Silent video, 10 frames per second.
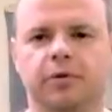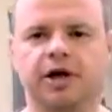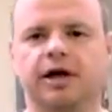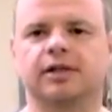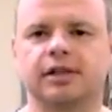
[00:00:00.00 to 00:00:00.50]

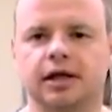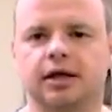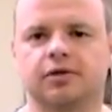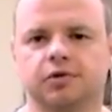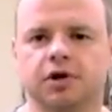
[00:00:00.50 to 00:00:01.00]
me,
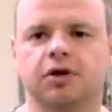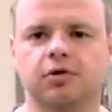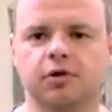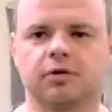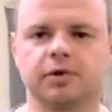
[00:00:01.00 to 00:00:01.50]
it's really
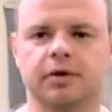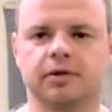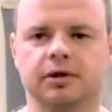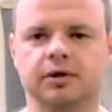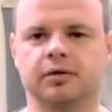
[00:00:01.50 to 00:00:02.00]
cool to be
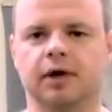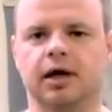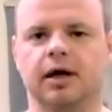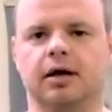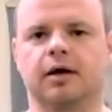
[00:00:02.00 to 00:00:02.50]
able
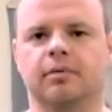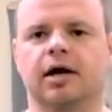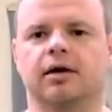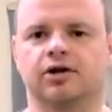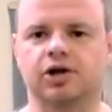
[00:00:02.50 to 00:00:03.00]
to come
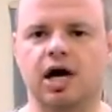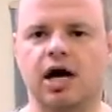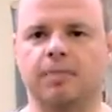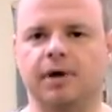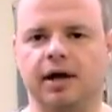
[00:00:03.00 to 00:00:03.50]
out in the
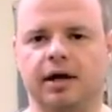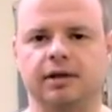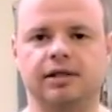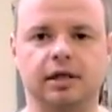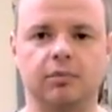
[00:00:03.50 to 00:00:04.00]
shop
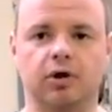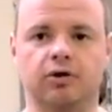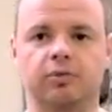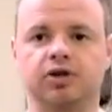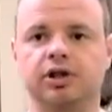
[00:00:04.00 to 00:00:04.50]
and see
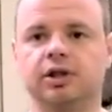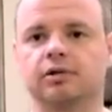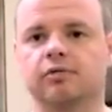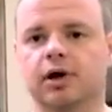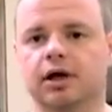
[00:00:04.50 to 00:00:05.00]
both
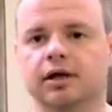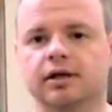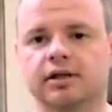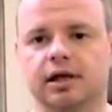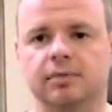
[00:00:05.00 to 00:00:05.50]
machines running at
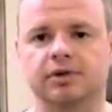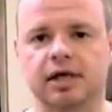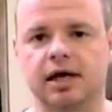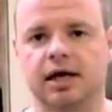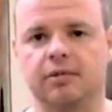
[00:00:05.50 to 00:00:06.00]
the same
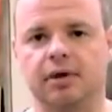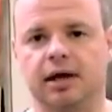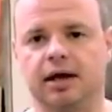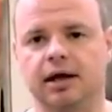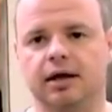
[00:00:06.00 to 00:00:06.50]
time
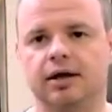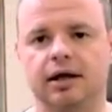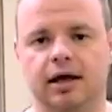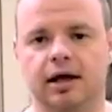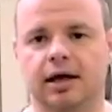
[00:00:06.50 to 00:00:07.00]
and
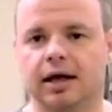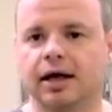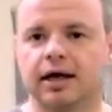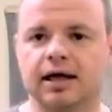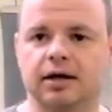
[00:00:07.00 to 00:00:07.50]

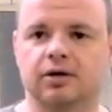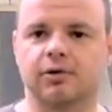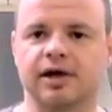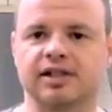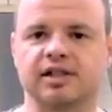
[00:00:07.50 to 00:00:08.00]
getting
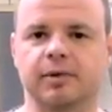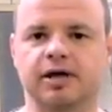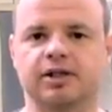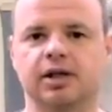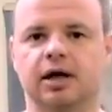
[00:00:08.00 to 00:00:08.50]
twice as
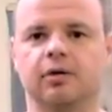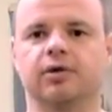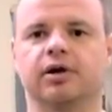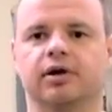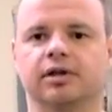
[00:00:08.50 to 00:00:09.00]
much done
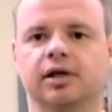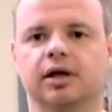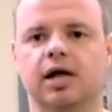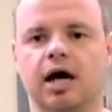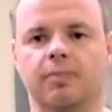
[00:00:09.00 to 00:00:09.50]
with a
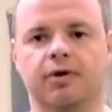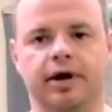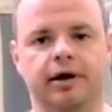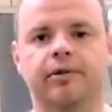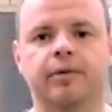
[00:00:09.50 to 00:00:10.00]
single
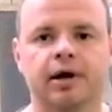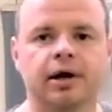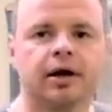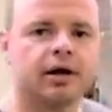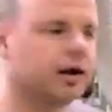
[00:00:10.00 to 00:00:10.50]
operator.
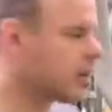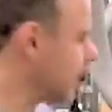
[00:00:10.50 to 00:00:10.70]
The other